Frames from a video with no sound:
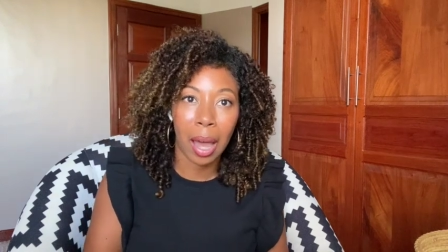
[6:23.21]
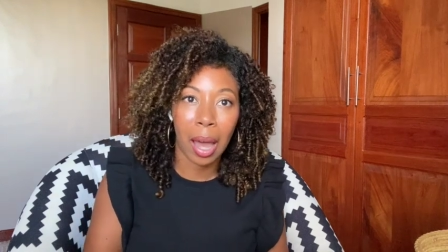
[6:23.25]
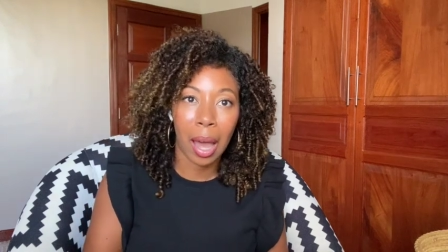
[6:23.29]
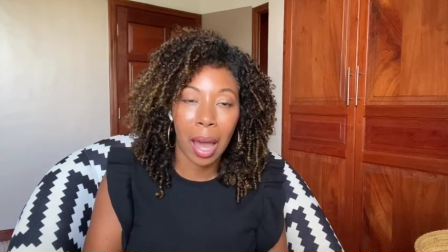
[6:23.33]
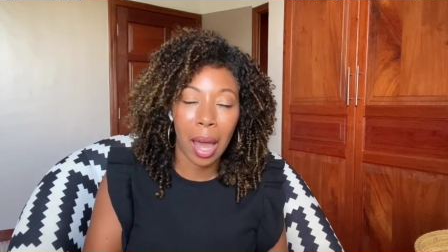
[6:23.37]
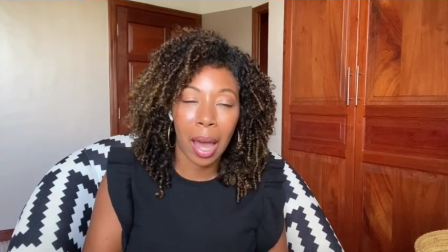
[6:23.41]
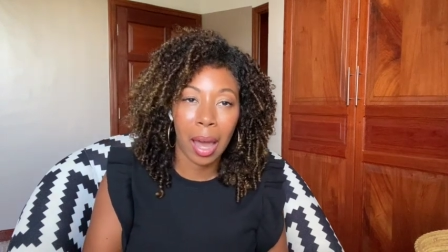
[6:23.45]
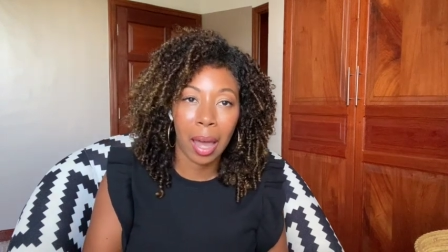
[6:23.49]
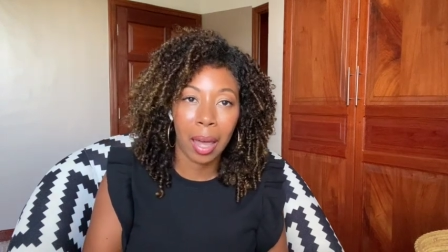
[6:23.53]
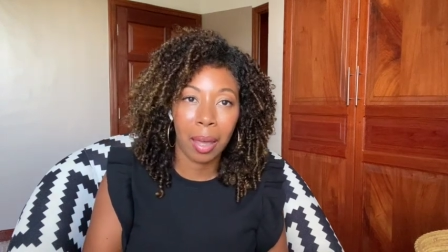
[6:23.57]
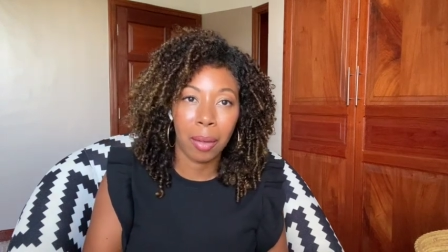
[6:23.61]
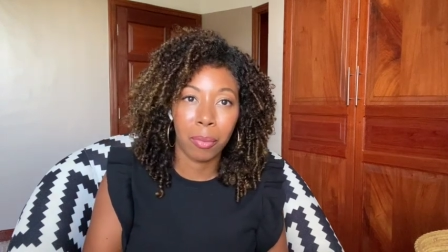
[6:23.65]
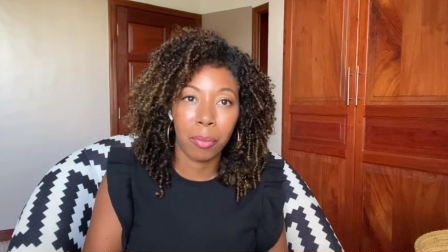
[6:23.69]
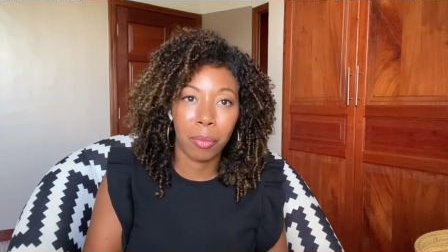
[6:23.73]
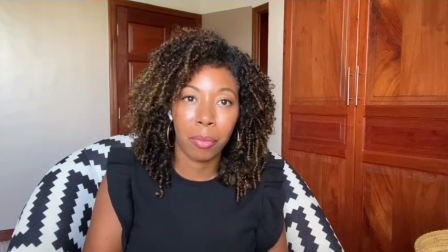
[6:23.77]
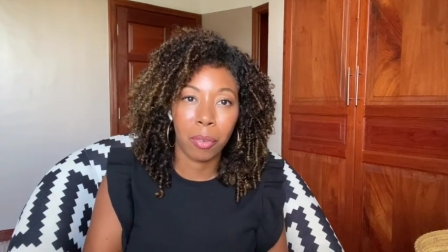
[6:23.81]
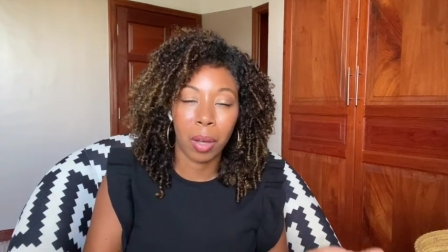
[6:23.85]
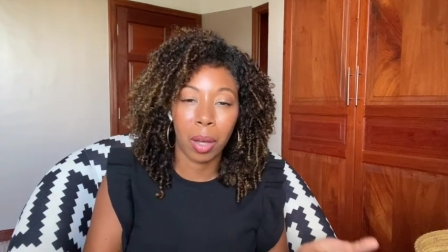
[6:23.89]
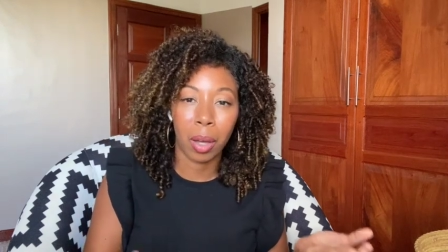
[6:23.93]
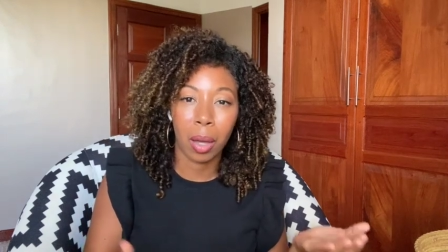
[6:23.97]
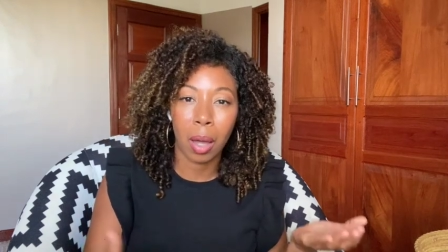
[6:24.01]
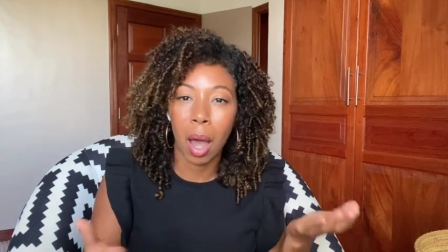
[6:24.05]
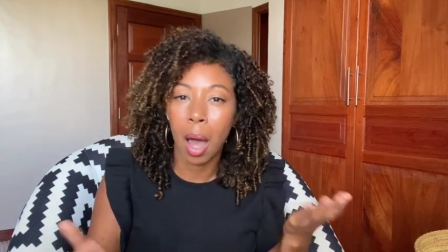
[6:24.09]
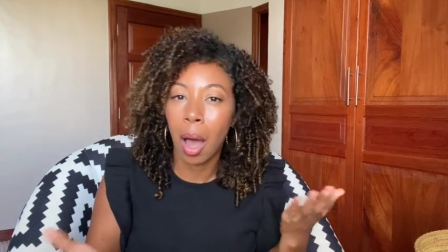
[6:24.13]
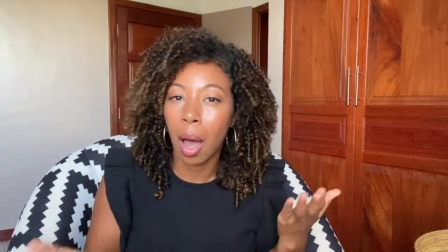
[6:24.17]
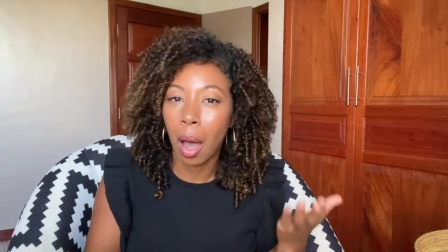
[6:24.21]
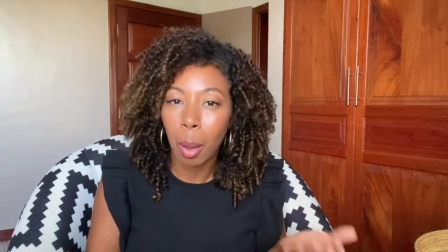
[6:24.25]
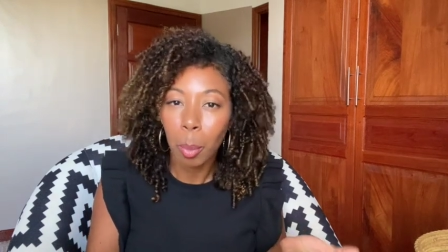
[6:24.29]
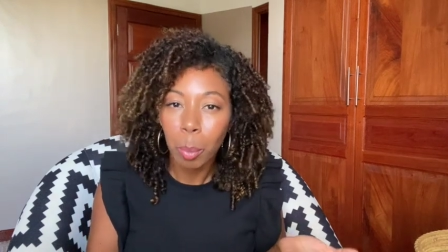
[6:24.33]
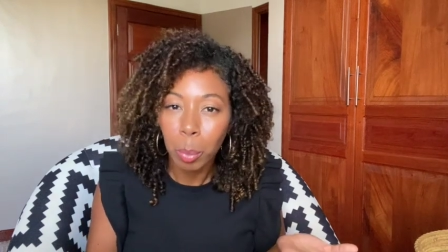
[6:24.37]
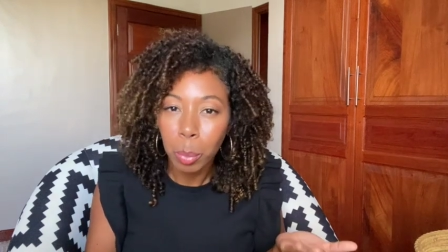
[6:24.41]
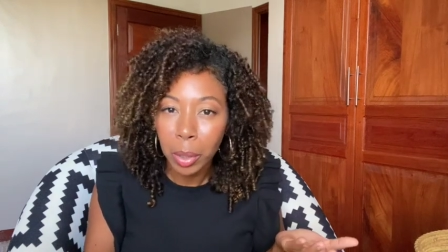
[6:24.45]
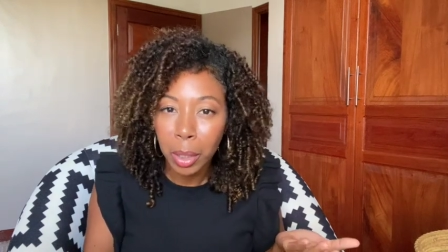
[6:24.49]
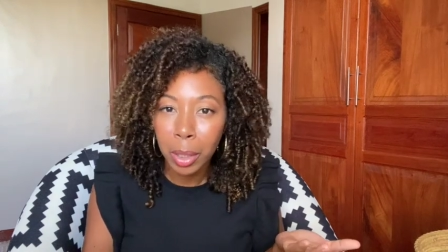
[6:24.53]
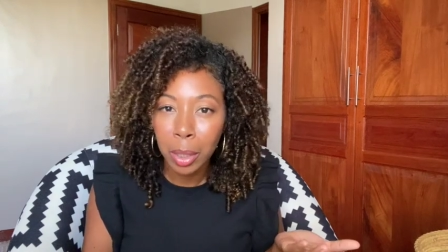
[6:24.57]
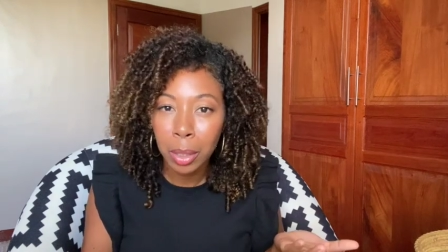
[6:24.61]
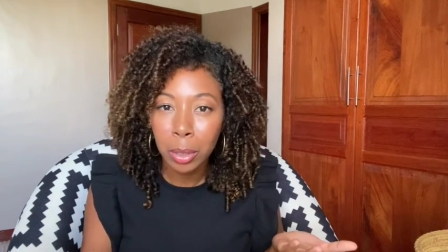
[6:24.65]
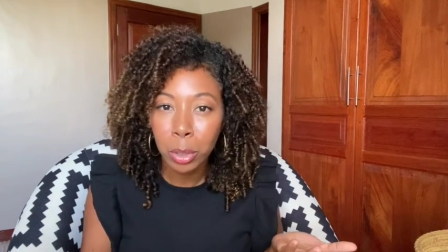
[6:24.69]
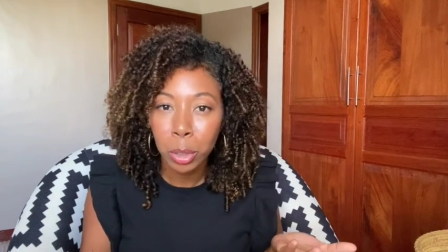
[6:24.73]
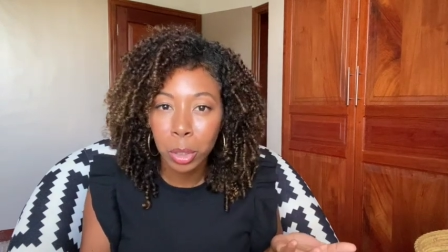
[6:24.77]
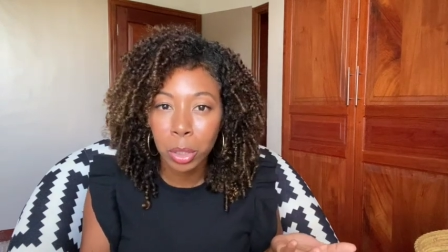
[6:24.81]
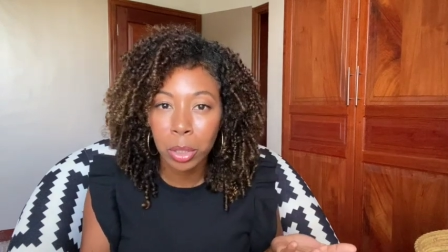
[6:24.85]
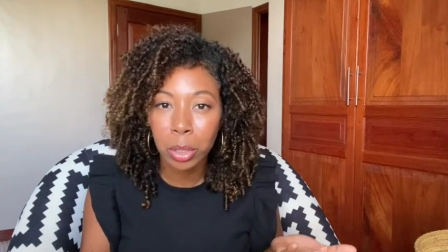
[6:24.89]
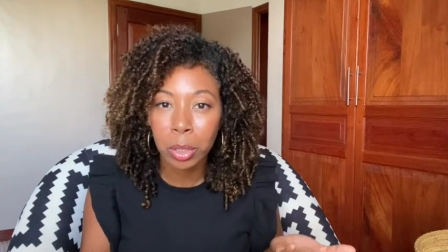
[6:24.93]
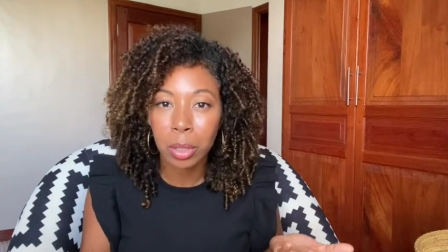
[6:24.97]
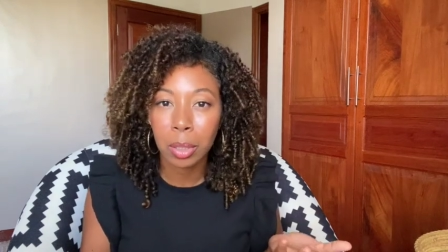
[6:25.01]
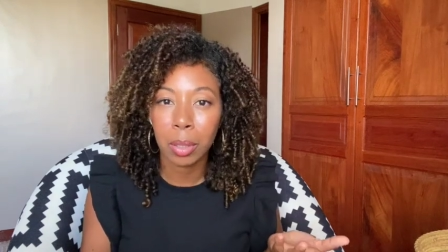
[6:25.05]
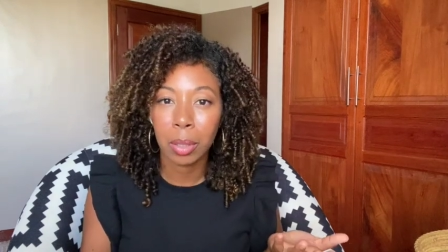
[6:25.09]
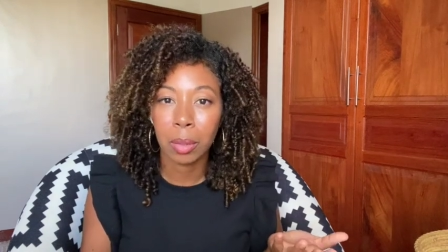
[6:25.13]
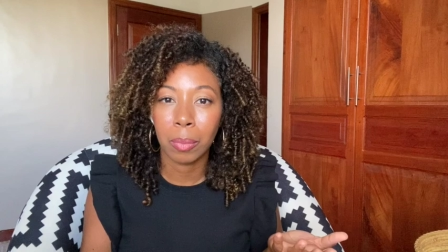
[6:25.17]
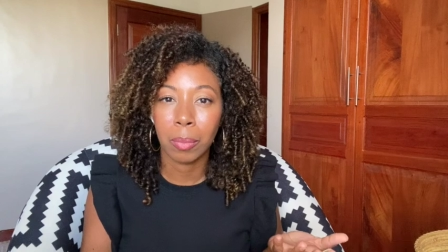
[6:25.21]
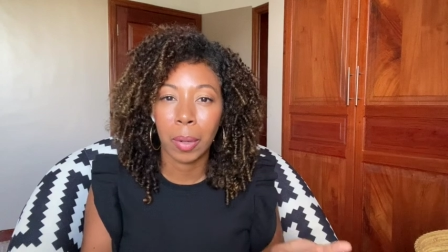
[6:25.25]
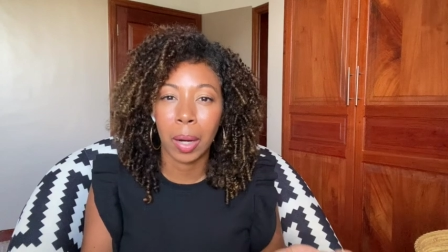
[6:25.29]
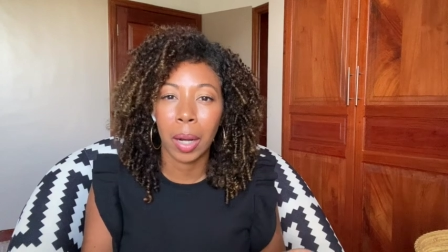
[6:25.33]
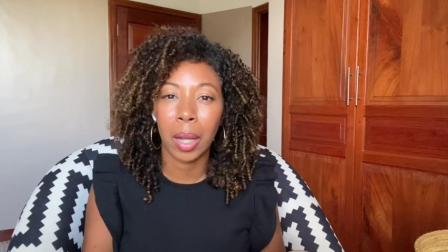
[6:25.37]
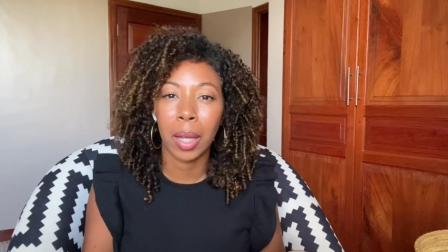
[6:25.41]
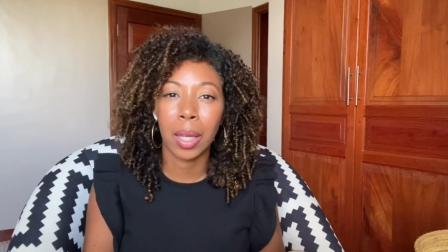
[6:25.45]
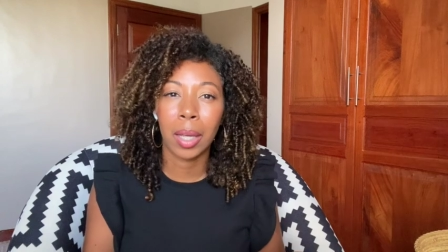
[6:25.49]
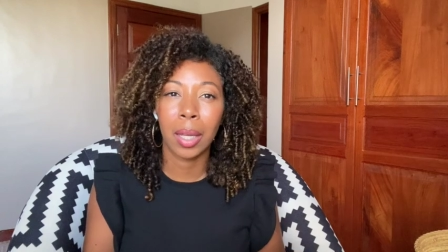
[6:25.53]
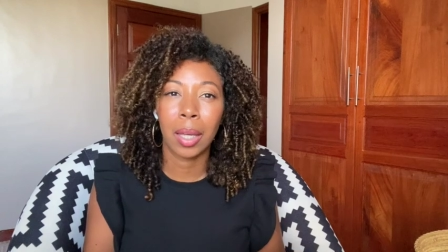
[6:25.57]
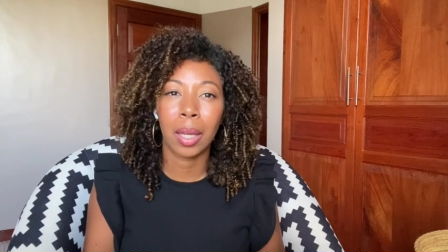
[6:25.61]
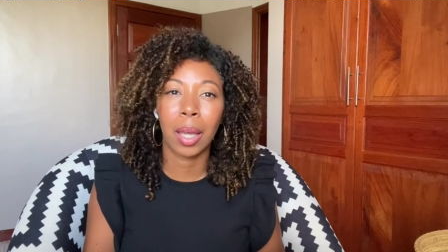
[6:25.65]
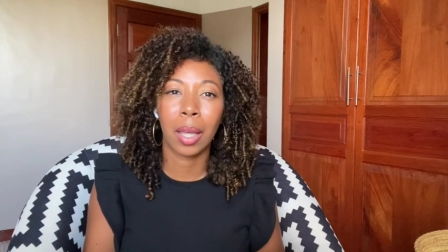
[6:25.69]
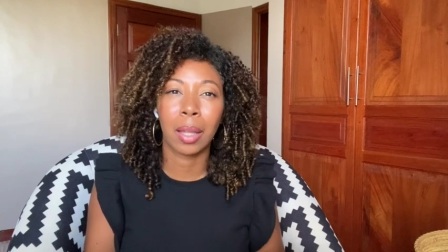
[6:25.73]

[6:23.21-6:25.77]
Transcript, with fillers: I've accomplished right?